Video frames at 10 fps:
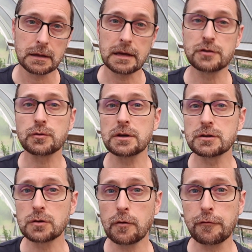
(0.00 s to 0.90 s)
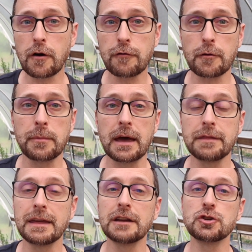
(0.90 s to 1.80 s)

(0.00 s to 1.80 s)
They stray so far from that, they